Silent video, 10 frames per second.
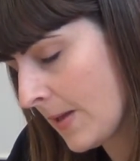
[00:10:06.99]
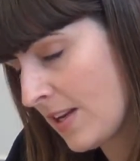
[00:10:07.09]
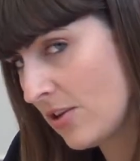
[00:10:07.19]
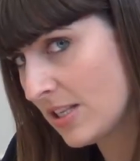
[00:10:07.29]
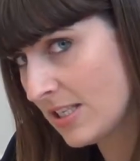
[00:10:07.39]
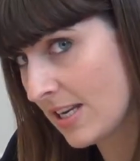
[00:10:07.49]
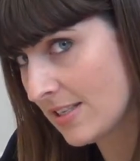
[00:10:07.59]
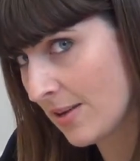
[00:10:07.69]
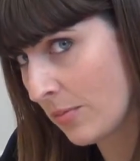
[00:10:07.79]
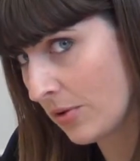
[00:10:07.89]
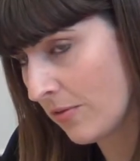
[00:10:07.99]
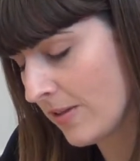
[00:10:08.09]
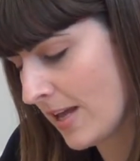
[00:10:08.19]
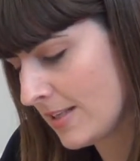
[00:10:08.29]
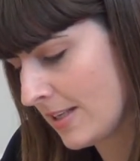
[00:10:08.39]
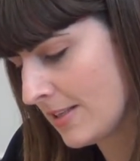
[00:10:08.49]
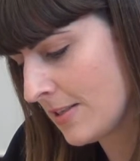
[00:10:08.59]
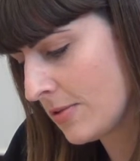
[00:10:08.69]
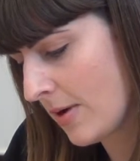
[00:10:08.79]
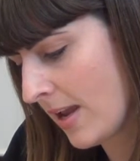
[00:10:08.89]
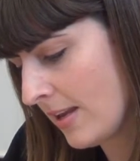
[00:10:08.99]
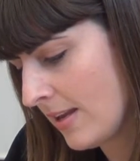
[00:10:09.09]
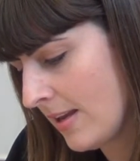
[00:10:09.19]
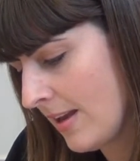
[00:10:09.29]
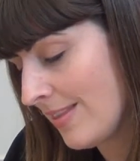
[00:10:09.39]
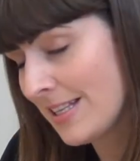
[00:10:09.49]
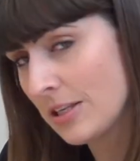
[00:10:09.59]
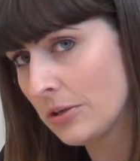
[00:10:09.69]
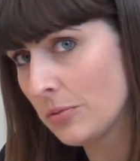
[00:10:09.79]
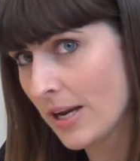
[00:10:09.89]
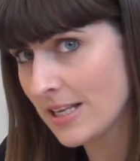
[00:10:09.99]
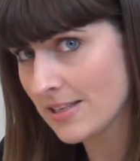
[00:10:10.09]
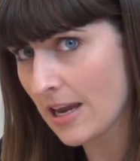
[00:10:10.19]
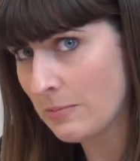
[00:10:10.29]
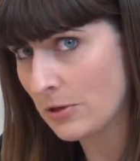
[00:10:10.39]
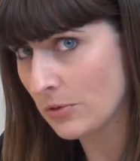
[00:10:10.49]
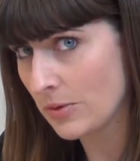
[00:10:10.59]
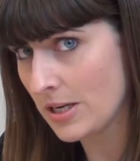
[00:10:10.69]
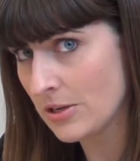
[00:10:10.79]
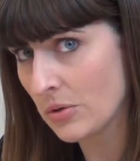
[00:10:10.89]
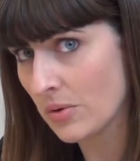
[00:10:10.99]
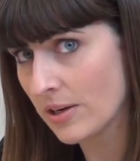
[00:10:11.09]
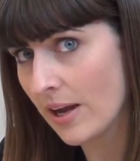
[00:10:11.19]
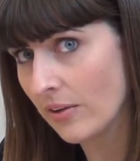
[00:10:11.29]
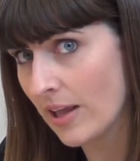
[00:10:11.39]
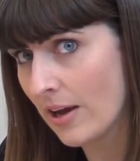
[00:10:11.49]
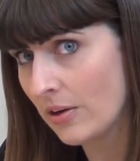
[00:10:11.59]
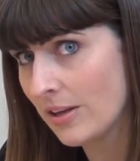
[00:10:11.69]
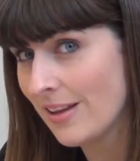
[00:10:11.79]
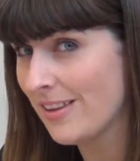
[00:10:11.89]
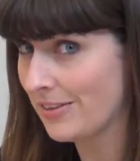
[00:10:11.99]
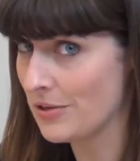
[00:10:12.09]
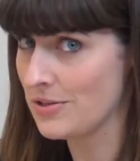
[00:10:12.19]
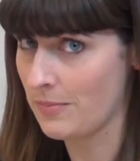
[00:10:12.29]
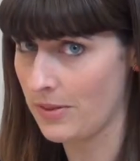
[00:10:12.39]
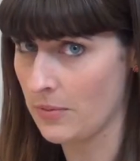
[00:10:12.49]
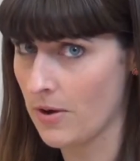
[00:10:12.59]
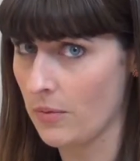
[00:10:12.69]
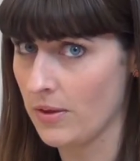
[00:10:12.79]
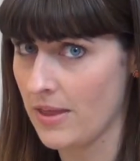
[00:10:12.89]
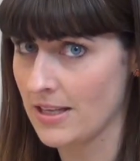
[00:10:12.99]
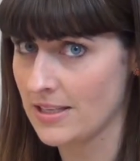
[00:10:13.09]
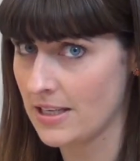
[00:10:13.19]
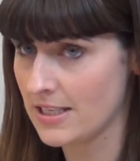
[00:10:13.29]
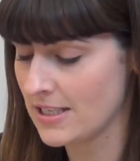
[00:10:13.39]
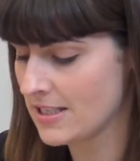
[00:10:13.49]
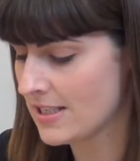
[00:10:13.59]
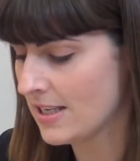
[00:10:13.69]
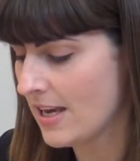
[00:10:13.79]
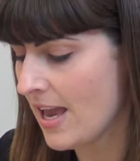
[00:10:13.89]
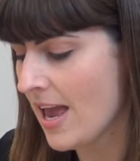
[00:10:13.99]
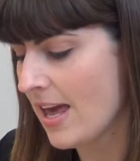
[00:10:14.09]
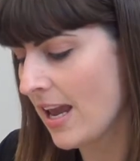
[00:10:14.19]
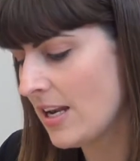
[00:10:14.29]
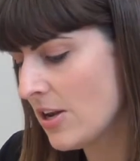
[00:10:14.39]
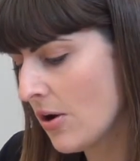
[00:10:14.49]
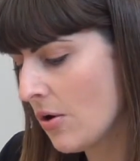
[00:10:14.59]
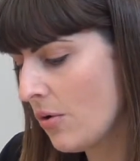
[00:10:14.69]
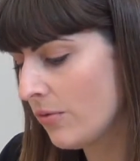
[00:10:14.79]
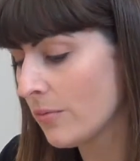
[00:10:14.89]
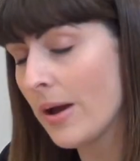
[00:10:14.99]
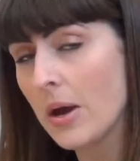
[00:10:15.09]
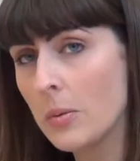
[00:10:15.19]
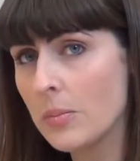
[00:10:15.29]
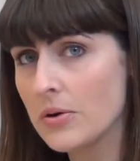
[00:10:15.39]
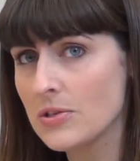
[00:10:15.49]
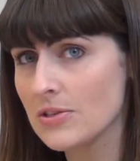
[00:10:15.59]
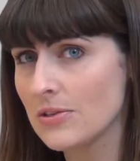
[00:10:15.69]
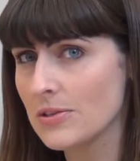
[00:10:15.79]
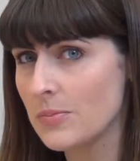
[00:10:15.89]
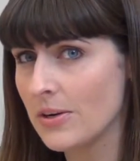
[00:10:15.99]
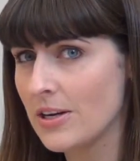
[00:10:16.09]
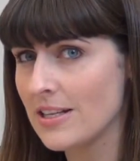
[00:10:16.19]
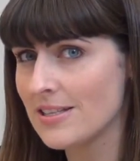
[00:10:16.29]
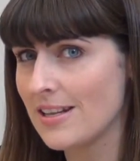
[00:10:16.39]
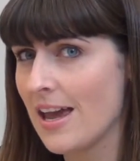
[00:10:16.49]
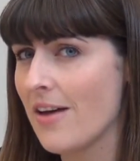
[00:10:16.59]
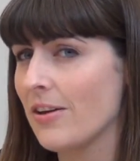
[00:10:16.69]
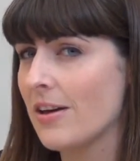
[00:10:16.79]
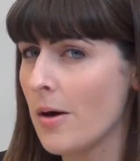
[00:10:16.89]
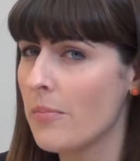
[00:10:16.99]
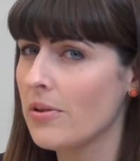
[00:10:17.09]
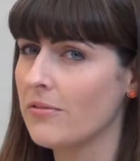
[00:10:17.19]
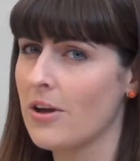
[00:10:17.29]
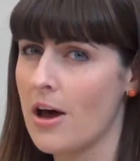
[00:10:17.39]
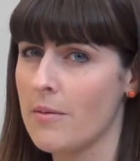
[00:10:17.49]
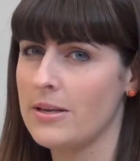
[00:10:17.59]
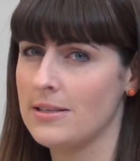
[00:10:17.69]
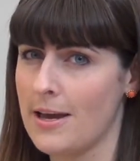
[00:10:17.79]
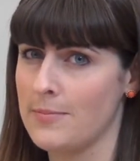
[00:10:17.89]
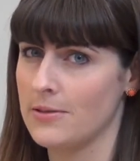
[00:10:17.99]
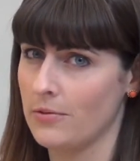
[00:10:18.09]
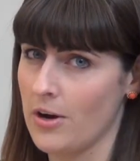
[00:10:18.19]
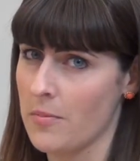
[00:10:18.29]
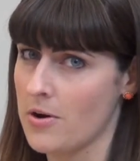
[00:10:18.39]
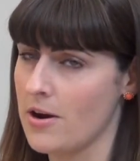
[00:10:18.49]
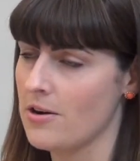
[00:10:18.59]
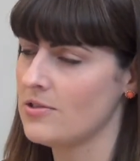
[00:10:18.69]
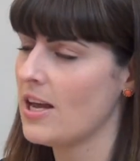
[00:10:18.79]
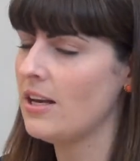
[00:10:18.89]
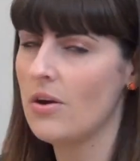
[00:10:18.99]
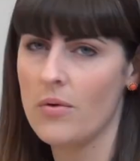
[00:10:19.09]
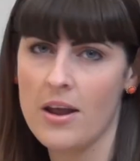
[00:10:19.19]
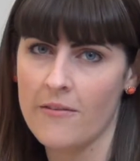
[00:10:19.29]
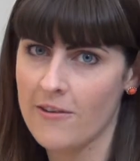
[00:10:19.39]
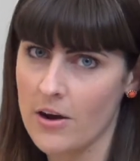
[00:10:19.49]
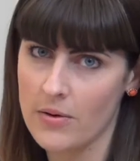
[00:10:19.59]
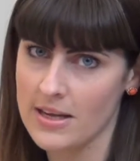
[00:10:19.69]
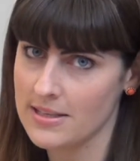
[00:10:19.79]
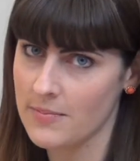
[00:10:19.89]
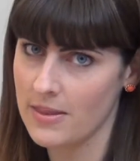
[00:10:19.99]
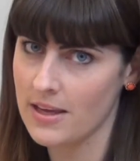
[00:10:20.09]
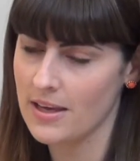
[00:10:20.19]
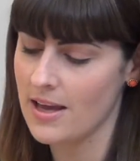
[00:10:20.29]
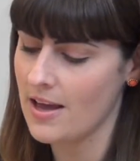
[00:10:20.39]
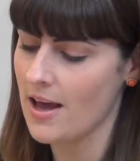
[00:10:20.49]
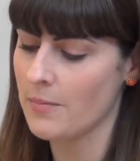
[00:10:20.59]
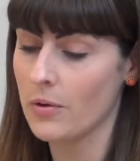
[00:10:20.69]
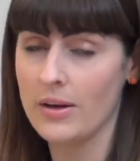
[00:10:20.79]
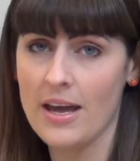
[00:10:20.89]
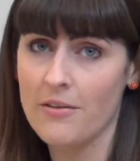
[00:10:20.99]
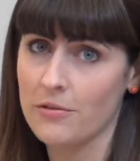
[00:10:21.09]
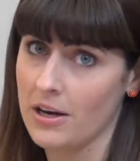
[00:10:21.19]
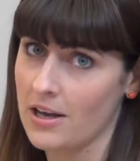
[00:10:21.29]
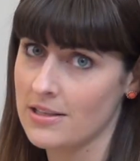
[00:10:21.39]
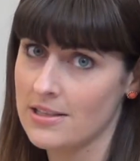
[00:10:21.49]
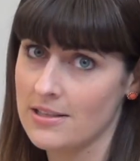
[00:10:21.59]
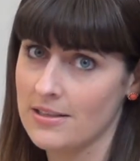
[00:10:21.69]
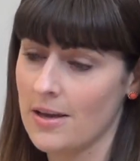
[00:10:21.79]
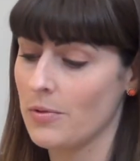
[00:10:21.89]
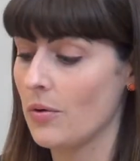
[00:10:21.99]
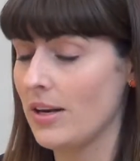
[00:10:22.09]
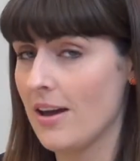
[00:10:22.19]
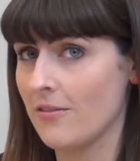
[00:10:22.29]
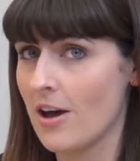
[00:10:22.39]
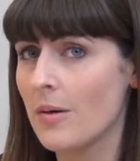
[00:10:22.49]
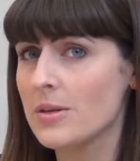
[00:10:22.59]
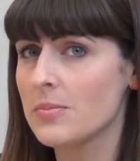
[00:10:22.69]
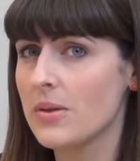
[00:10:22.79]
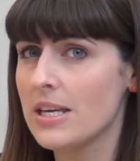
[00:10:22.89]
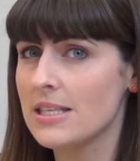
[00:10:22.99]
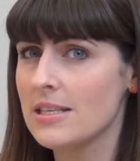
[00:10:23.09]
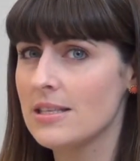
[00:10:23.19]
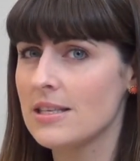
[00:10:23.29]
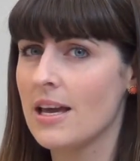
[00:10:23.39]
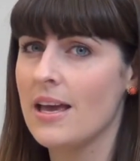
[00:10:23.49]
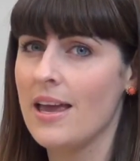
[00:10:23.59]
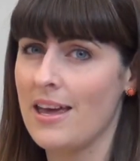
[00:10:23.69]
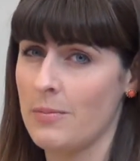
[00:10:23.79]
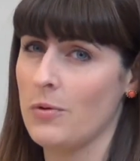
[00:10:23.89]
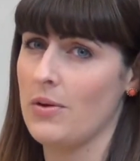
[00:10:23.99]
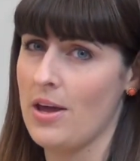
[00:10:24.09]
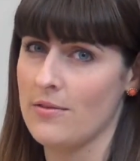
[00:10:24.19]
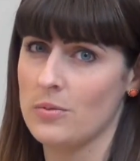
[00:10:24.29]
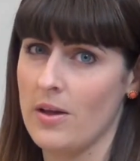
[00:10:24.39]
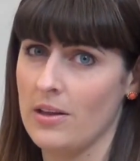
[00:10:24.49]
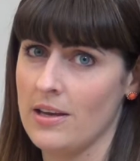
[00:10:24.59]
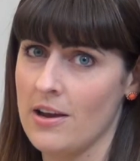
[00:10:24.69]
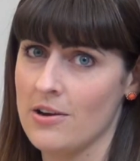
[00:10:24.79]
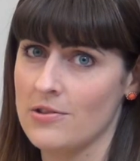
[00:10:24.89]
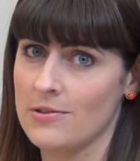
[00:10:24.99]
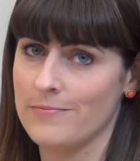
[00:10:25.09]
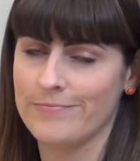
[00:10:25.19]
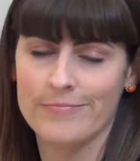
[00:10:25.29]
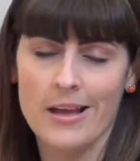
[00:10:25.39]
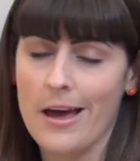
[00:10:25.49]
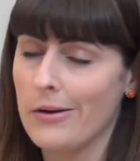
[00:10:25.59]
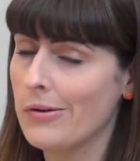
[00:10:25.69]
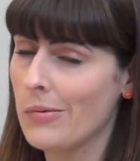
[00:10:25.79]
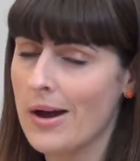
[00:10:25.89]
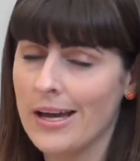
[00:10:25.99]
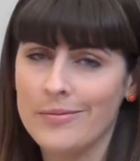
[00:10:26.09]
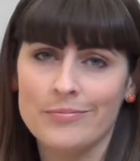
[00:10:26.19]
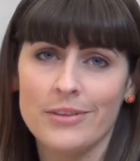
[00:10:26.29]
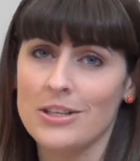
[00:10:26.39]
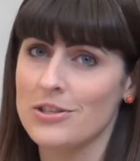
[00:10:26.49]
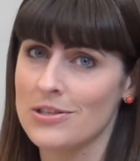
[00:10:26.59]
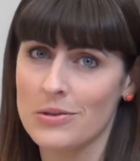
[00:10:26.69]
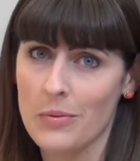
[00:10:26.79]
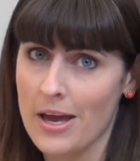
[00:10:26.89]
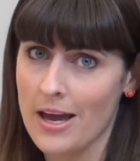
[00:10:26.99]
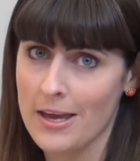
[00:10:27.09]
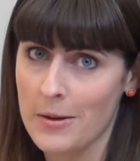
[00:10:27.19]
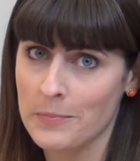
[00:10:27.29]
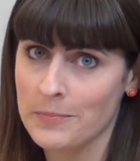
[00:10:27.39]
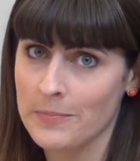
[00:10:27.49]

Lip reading: Now you can see I stumbled over that sentence, right? That's a great sign when you're reading your work out loud that there's something wrong with that sentence. And I know from my own personal experience that I have a couple of common types of grammar errors. I know whenever I write something, I'm going to have run-ons, I'm going to have comma splices, and I'm going to have spelling errors. I don't know why, that's just the way I am.